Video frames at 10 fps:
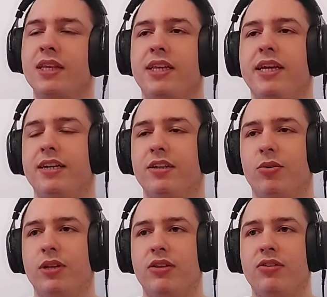Yeah.
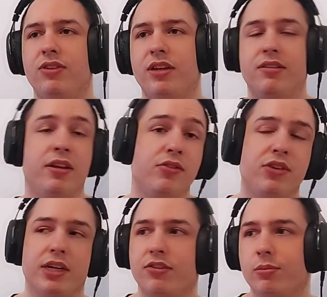All that to say that I need
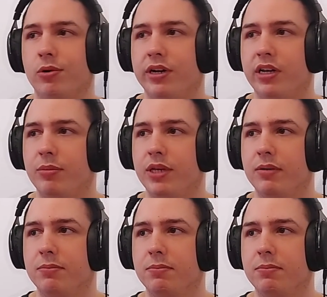to check out some more NLE.